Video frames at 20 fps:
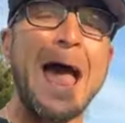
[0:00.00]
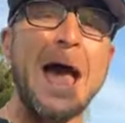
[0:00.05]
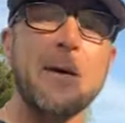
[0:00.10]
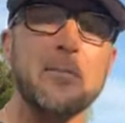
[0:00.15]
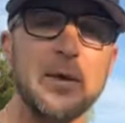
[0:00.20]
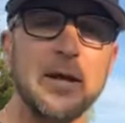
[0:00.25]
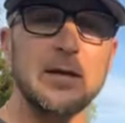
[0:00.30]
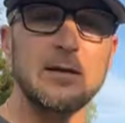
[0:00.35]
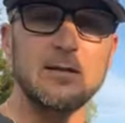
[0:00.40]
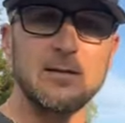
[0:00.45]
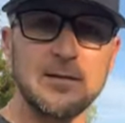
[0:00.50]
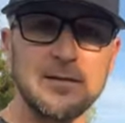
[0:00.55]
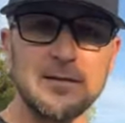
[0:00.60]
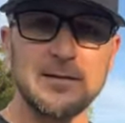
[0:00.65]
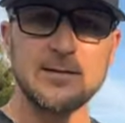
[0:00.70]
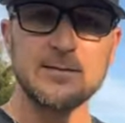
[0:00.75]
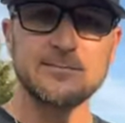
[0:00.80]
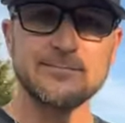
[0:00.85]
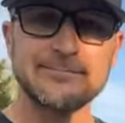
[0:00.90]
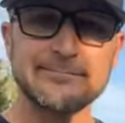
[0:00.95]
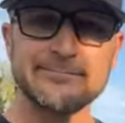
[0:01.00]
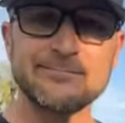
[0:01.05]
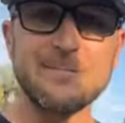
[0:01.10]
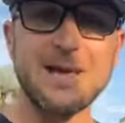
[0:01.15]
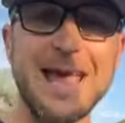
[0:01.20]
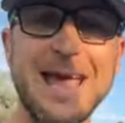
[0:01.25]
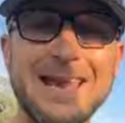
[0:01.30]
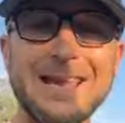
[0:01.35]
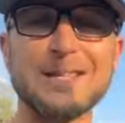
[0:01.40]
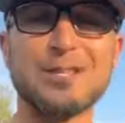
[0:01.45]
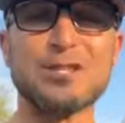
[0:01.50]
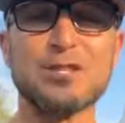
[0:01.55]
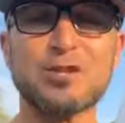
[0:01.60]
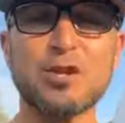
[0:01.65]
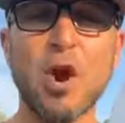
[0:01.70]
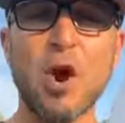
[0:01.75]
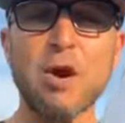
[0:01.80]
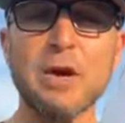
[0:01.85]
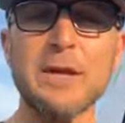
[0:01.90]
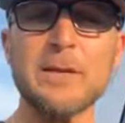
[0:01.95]
habit, and it
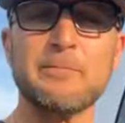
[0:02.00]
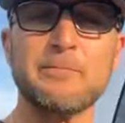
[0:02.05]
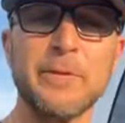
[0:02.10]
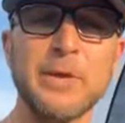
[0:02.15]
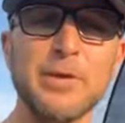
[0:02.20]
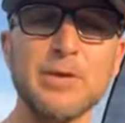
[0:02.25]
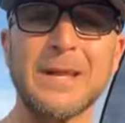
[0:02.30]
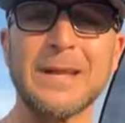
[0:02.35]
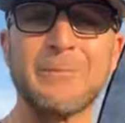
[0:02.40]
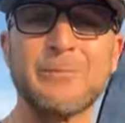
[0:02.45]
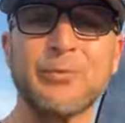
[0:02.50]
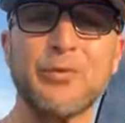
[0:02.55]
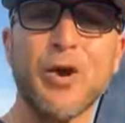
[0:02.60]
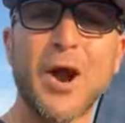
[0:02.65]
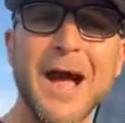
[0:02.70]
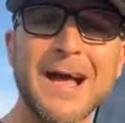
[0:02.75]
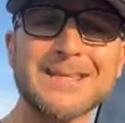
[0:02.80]
started building